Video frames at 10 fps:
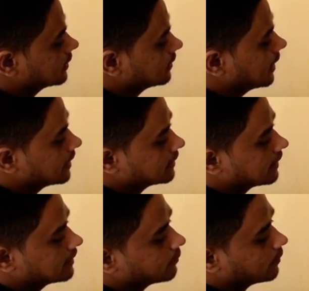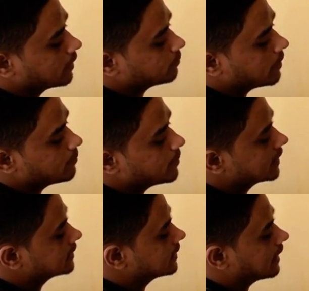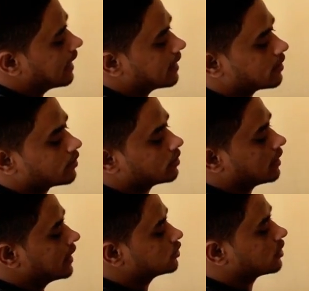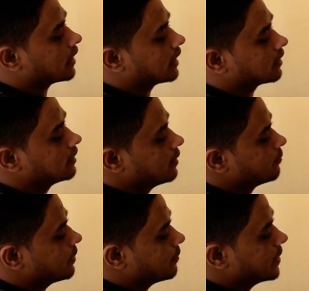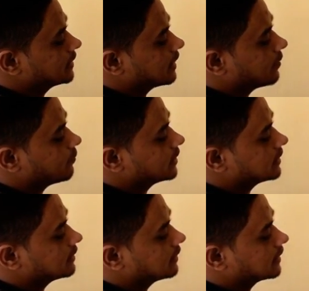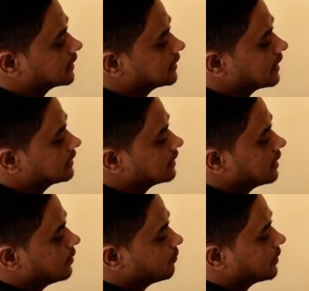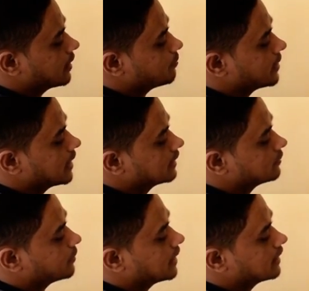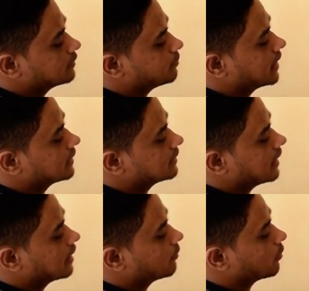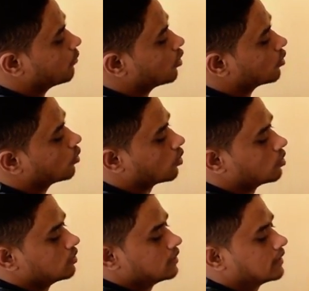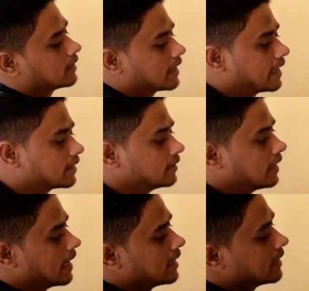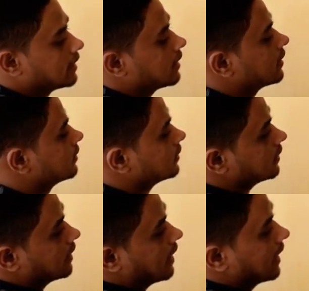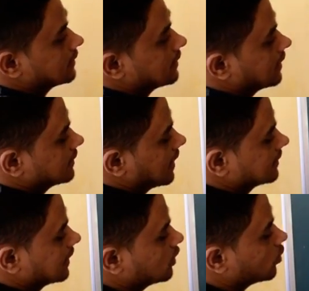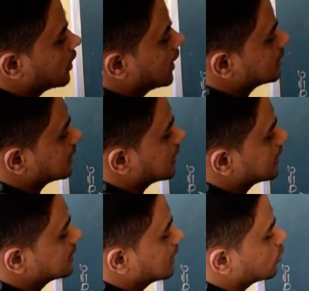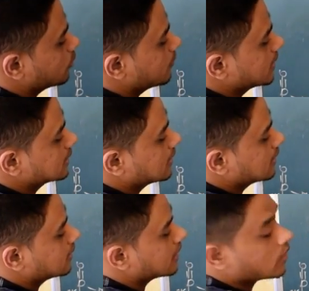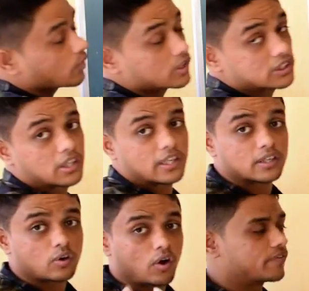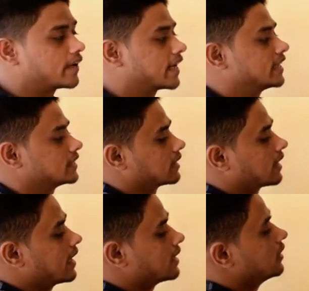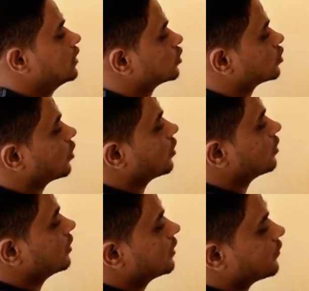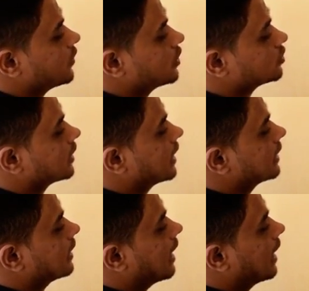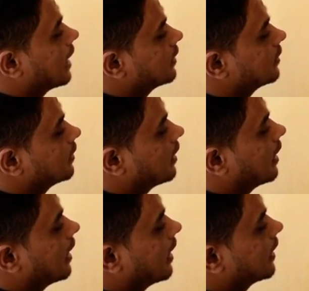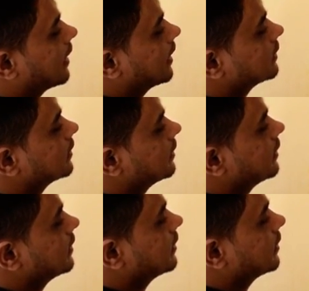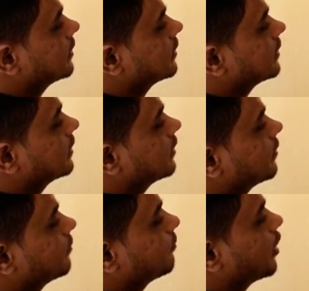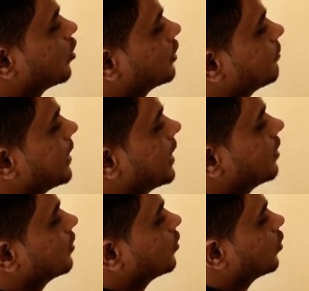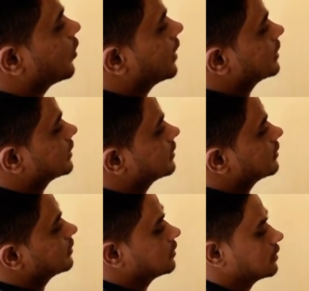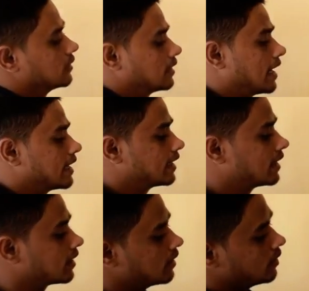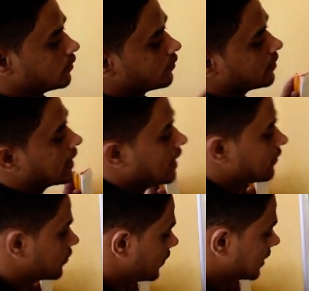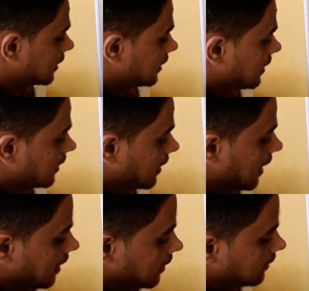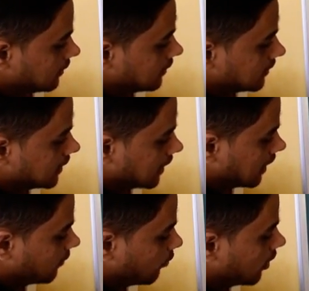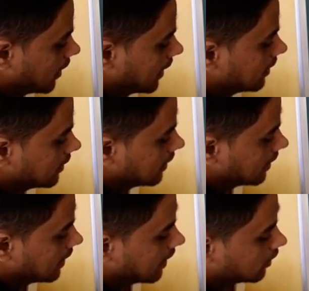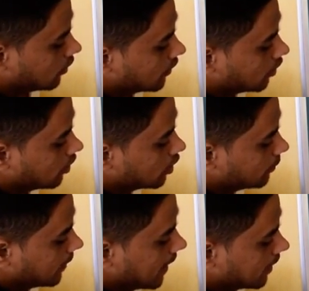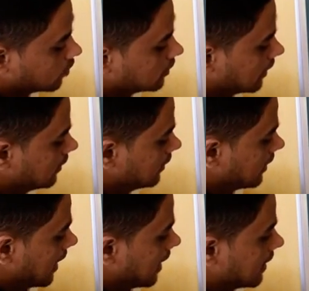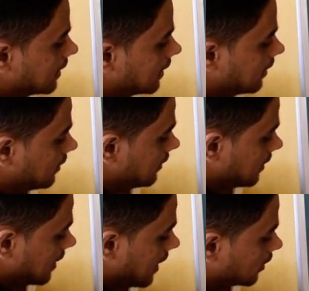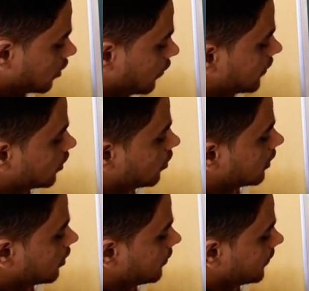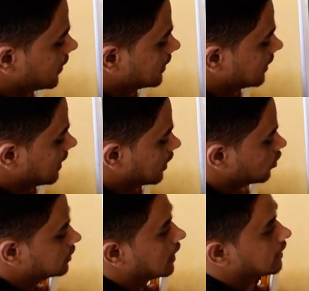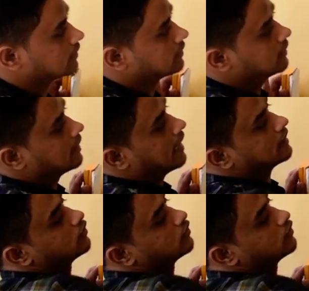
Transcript: that is nothing but PPH3. I used to write PPH3, means the structure is PPH, and double bond O, right? And here, as it is SN2 reaction, SN2 means inversion in configuration, right? So we used to get R dash below the plane OH, and here we are left with N, single bond N, here electron withdrawing group hydrogen, and here electron withdrawing group with negative charge. As